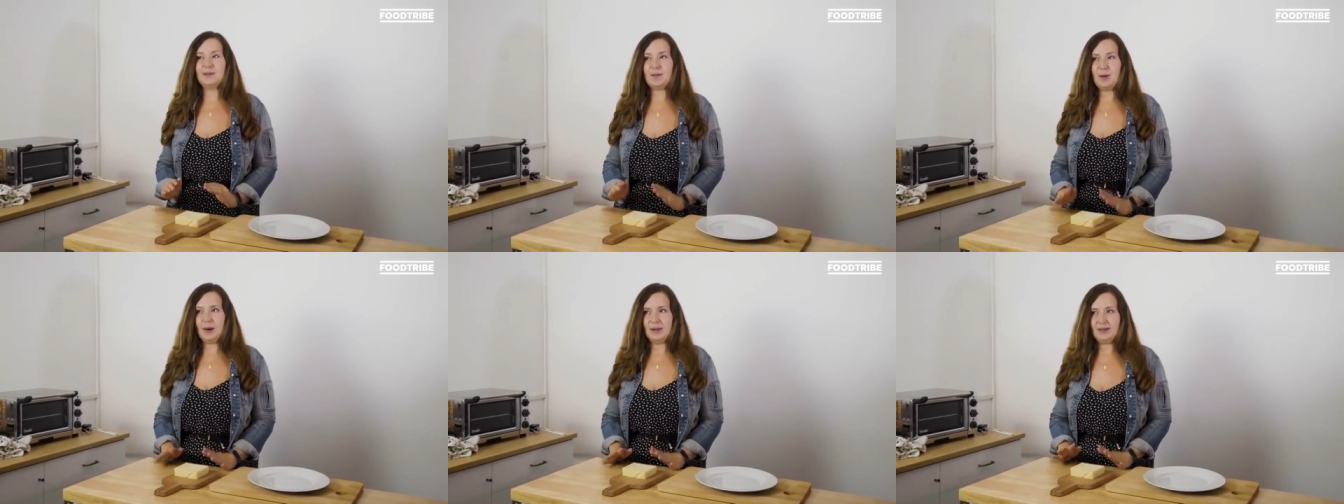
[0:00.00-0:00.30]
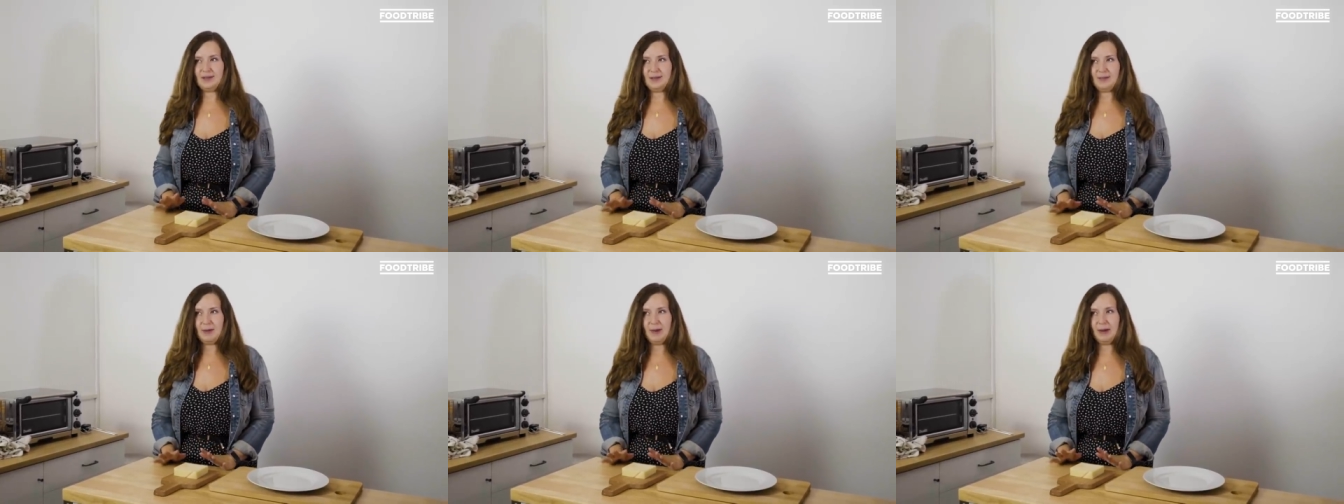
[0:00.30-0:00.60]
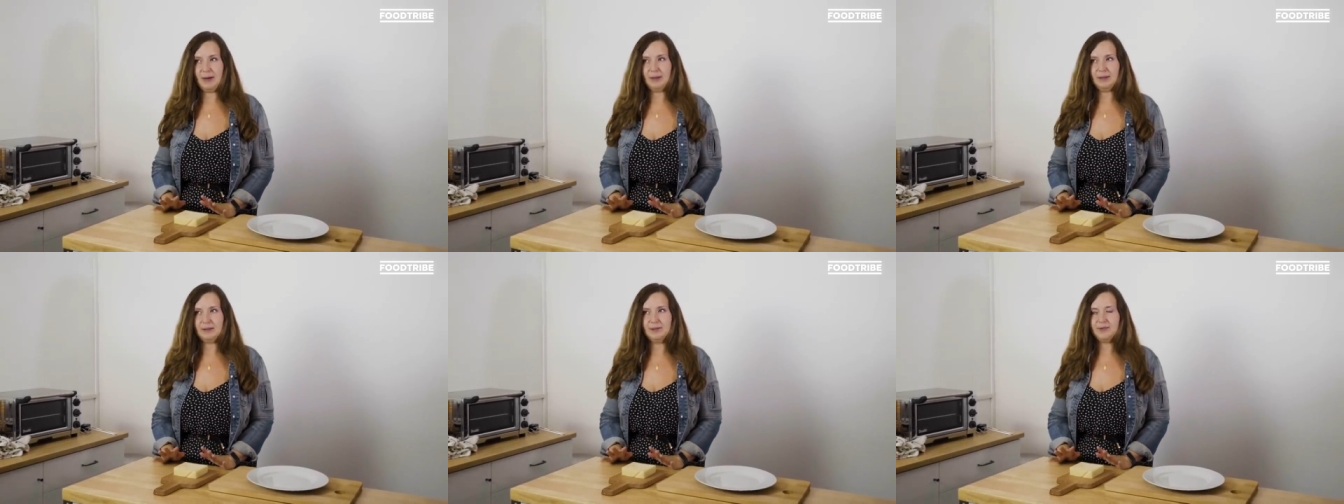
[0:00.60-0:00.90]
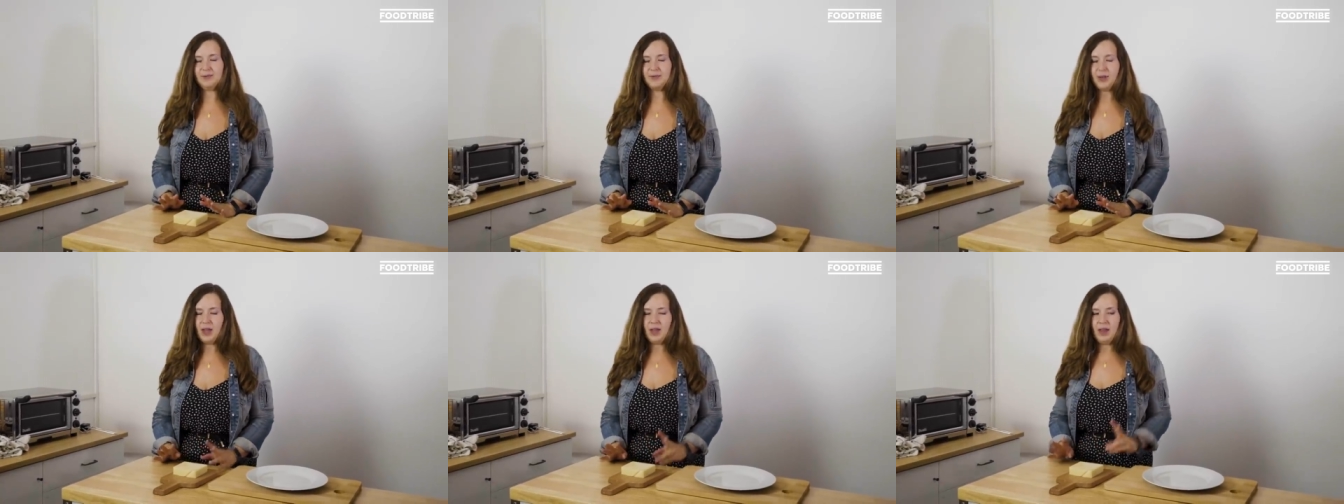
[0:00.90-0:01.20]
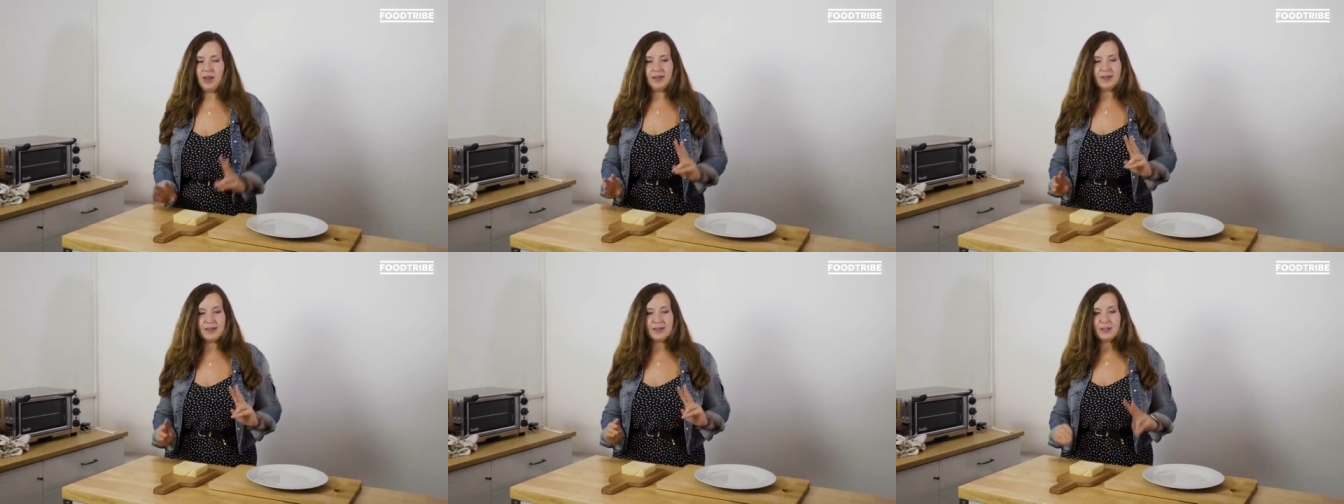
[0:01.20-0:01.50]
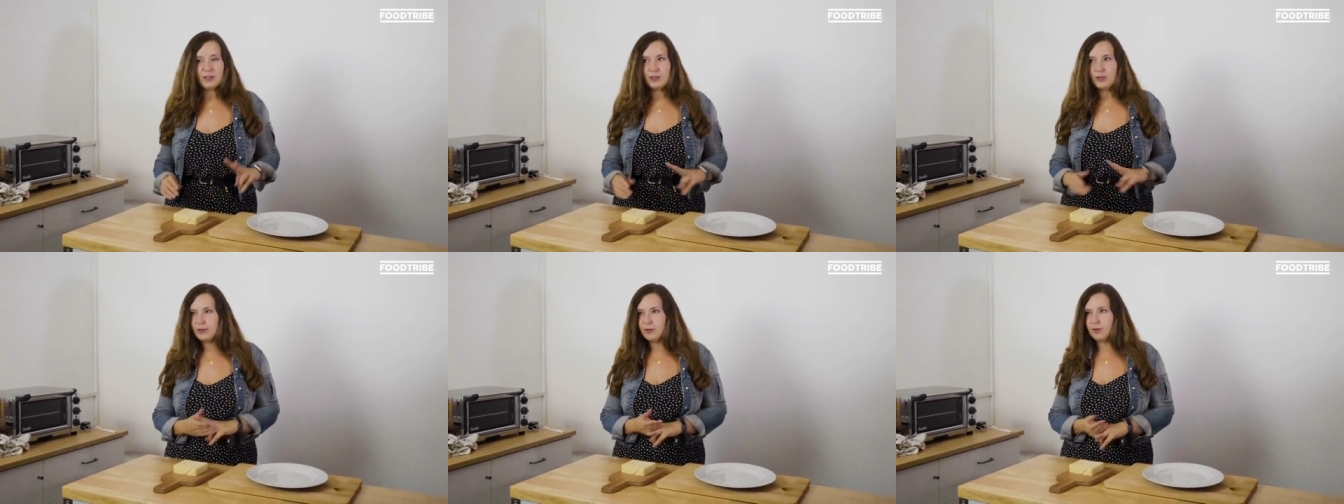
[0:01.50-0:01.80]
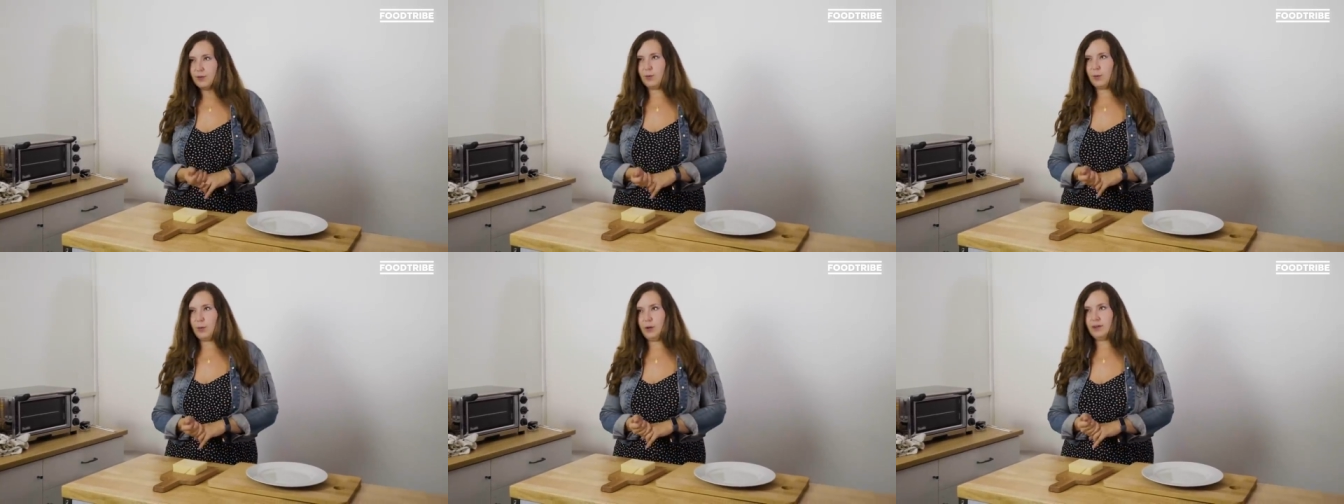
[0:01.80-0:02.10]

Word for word: to Branston pickle. There's two different